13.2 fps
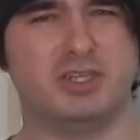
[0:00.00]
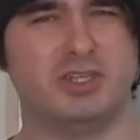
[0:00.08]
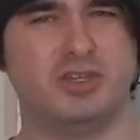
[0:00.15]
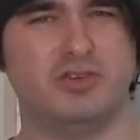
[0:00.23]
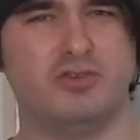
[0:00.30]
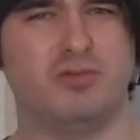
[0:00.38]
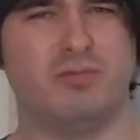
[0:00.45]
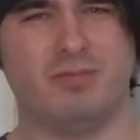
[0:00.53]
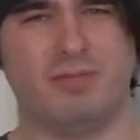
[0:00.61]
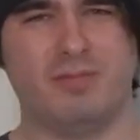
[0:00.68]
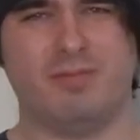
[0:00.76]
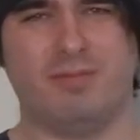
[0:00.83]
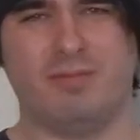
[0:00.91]
2
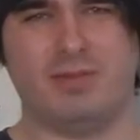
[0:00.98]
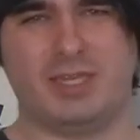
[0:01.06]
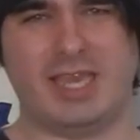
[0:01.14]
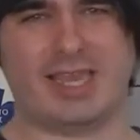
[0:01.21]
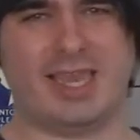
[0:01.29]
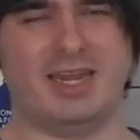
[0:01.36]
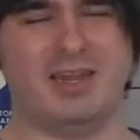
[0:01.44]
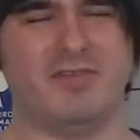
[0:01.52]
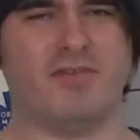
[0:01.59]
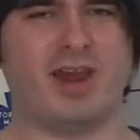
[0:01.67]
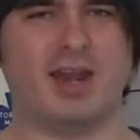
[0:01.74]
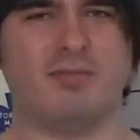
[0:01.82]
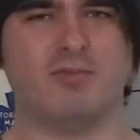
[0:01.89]

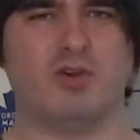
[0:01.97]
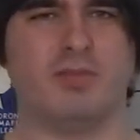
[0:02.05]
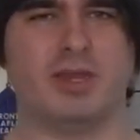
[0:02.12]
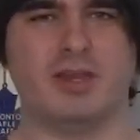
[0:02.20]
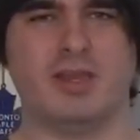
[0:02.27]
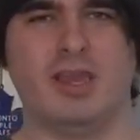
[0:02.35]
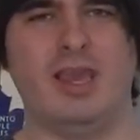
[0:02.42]
decade-defining moment,